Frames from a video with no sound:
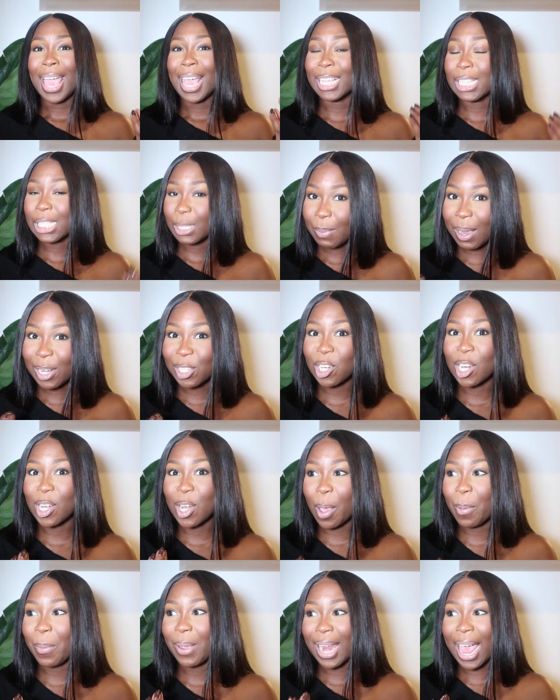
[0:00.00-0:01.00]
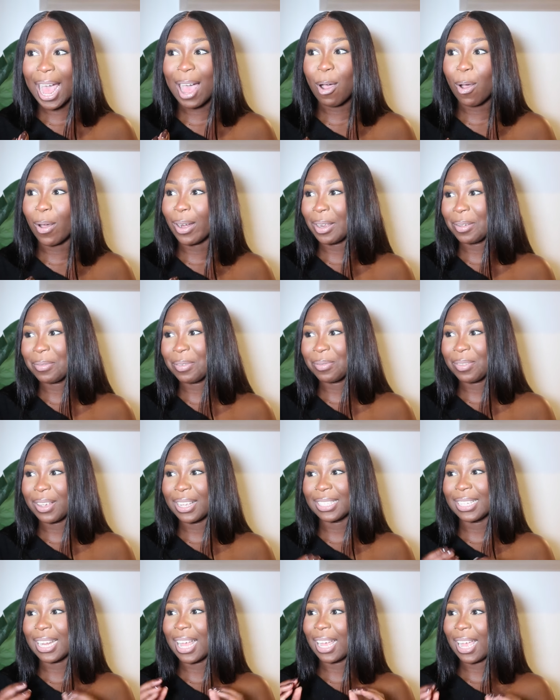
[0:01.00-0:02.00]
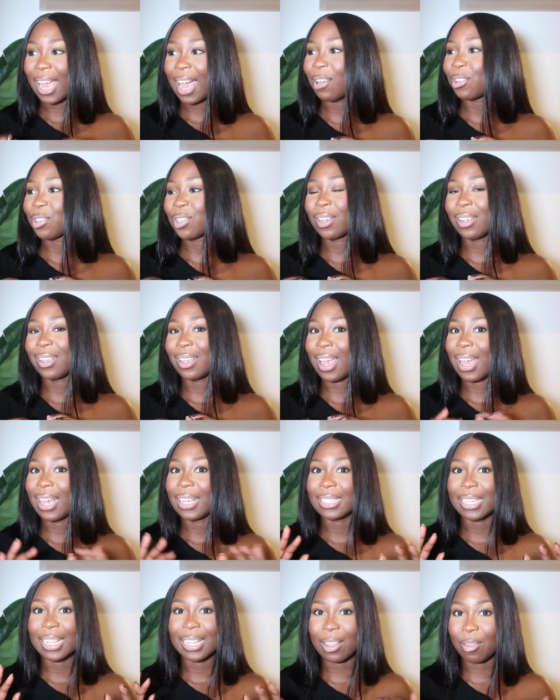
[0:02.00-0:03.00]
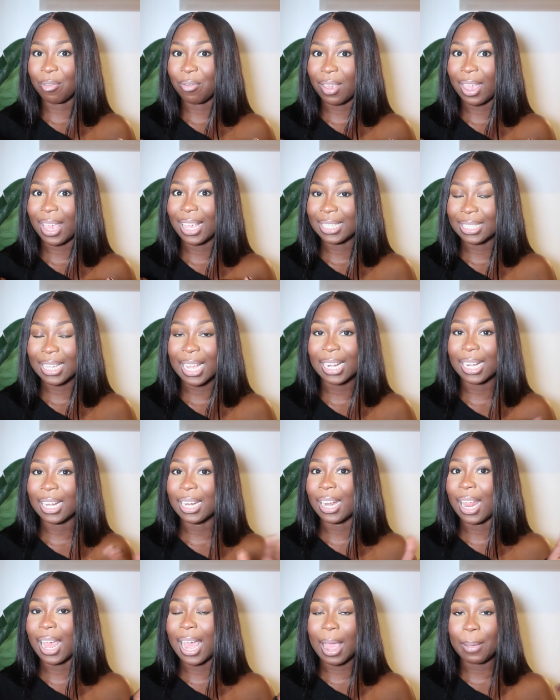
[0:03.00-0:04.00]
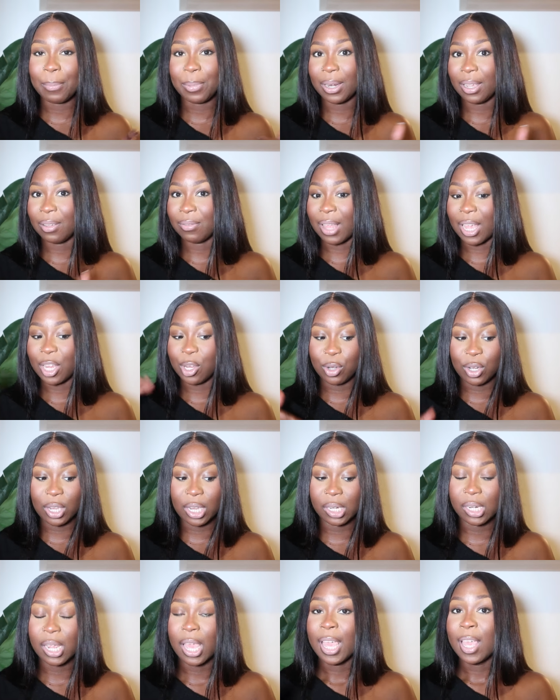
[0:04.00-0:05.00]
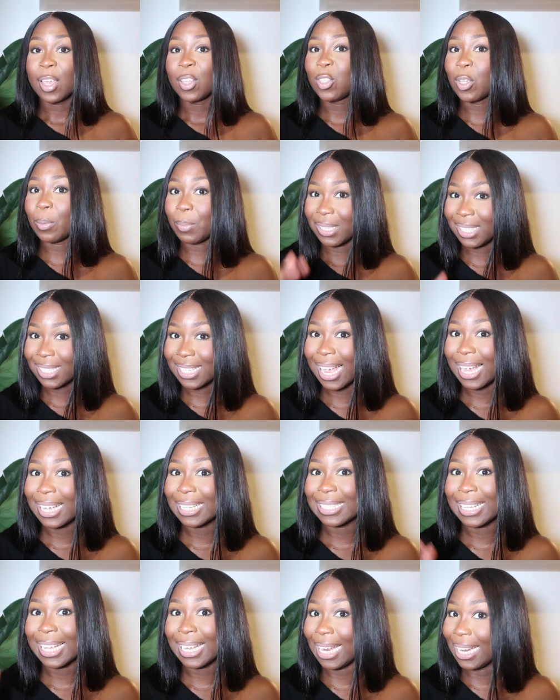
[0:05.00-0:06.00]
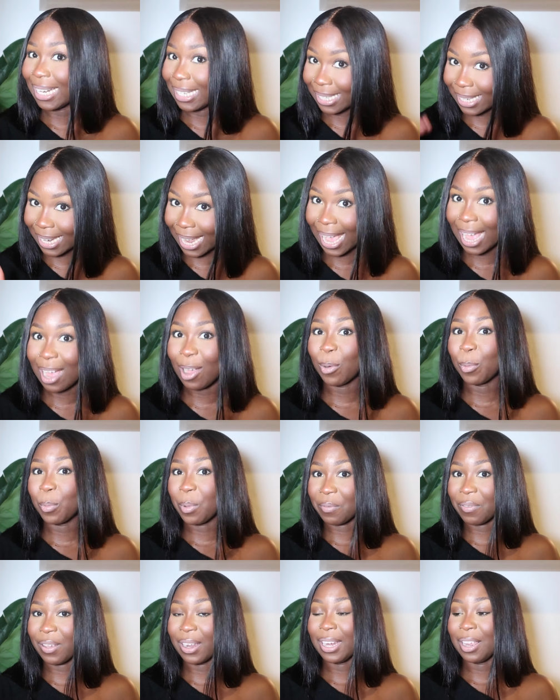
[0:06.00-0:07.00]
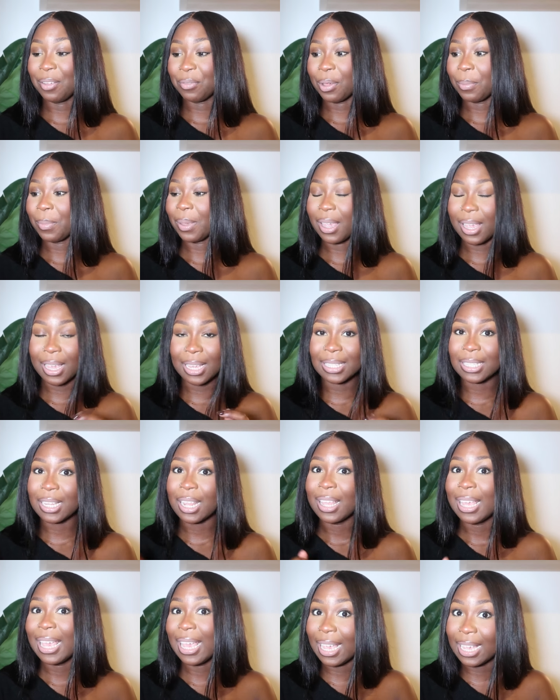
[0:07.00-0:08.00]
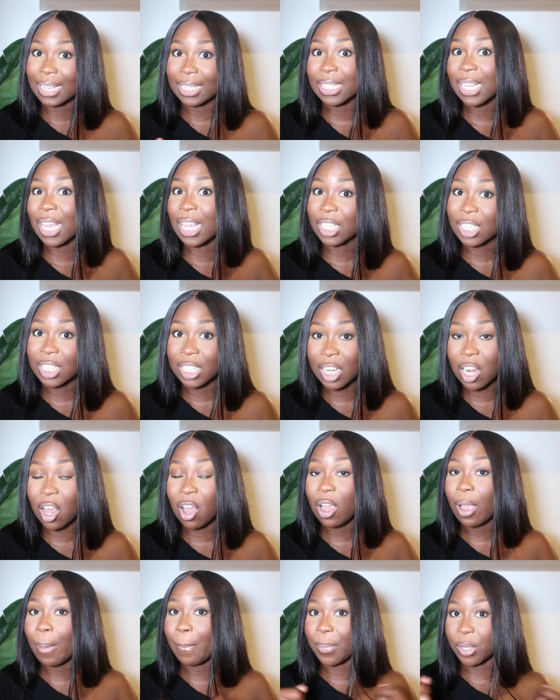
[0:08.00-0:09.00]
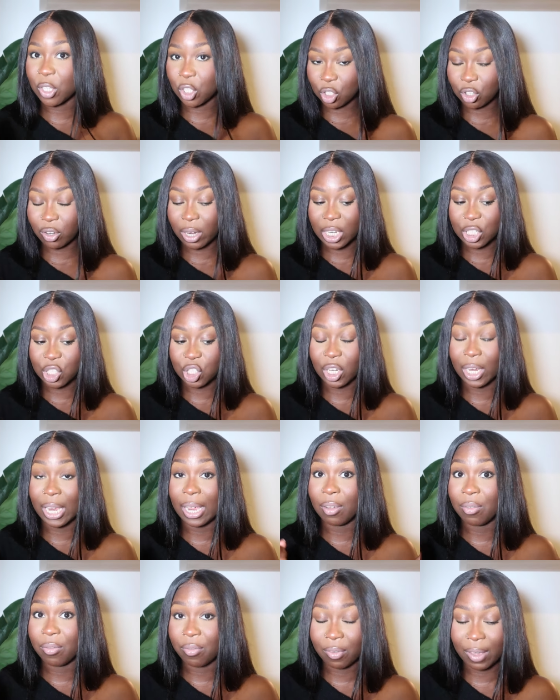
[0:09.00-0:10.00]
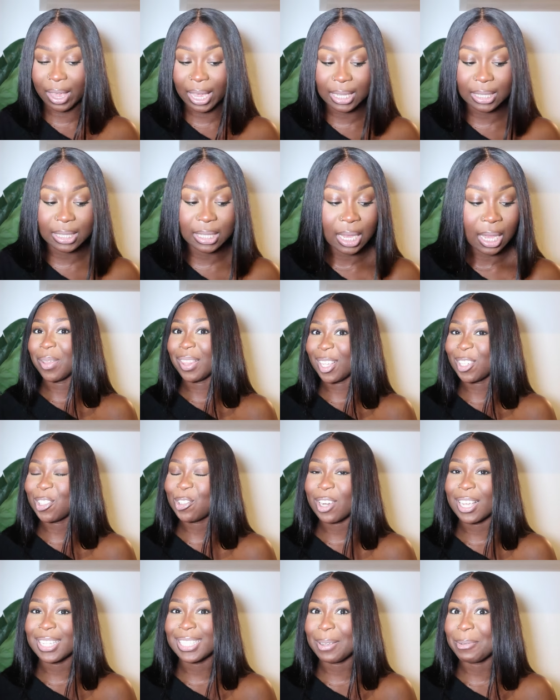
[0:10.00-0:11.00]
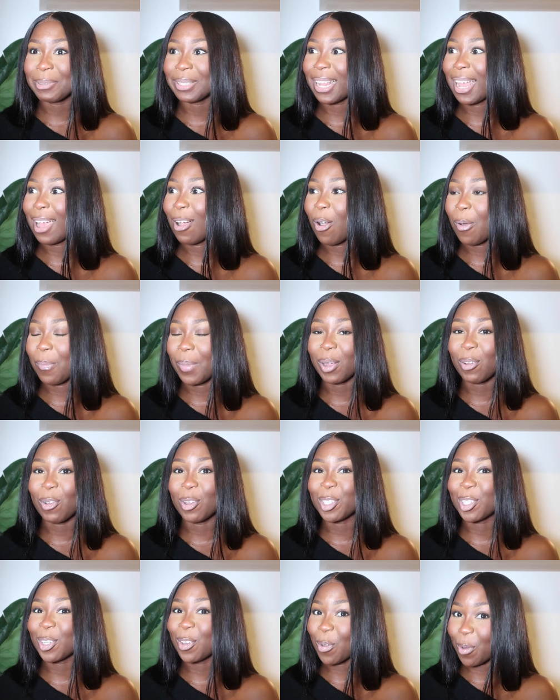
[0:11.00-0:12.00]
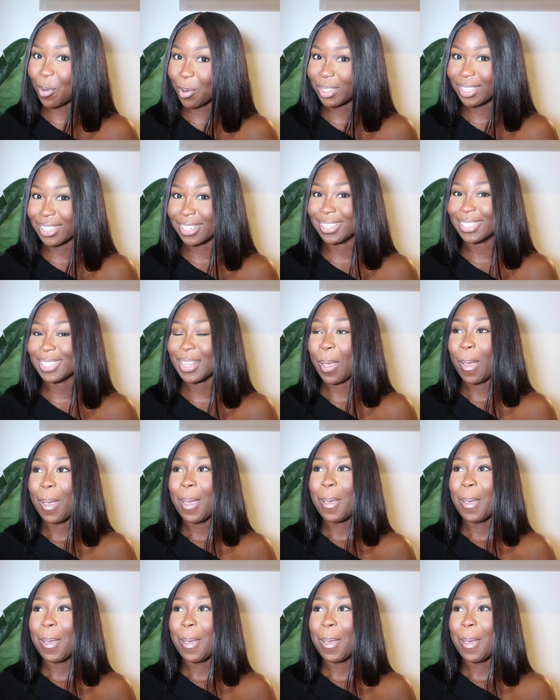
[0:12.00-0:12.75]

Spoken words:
especially knowing how Hanifa fits. Like, I'll show you guys the fit exactly. Like, I believe that you need to be sizing down with Hanifa because it is a snug but stretchy fit. But this dress, I was like, oh my gosh, gorgeous,